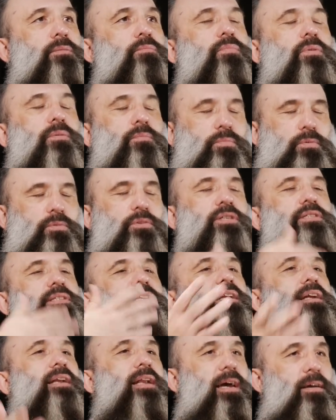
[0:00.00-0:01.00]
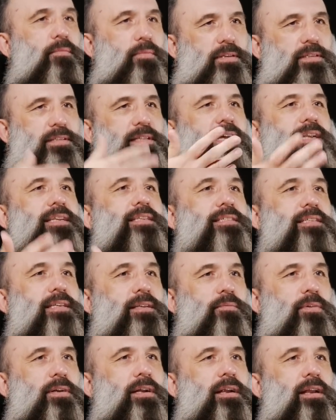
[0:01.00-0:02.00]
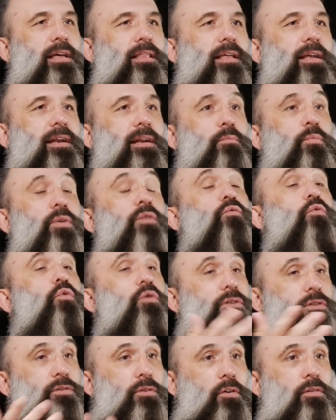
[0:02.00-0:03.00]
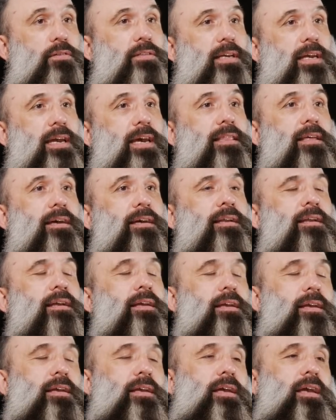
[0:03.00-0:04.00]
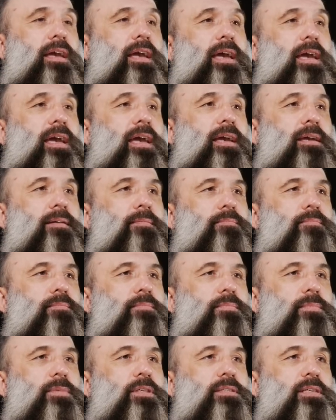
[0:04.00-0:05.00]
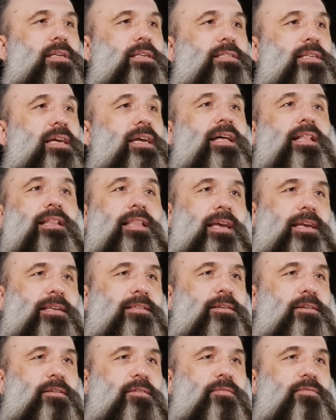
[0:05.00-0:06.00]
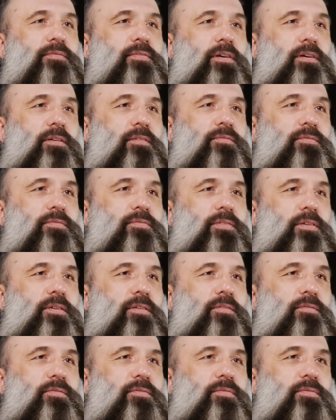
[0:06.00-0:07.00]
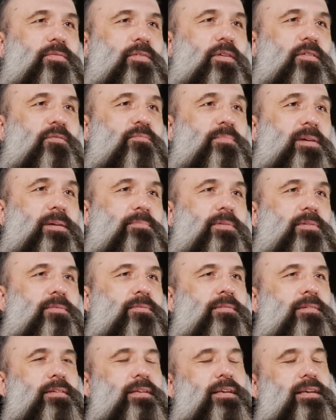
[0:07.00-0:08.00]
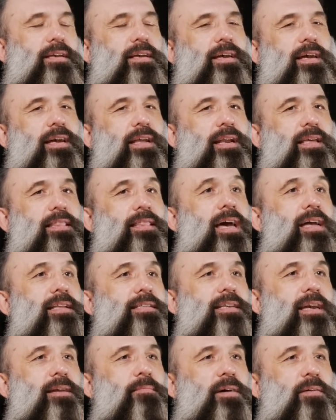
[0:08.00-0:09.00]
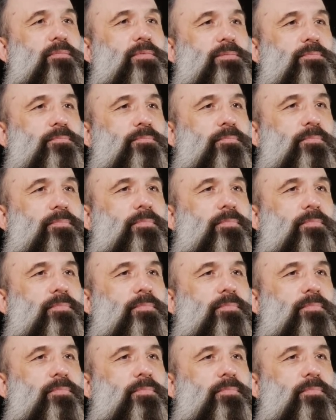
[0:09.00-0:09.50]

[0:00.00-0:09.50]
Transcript: Well, Jacinta and we started seeing one another, and we wrote a song together. Jacinta's a collector of people, and at that time I was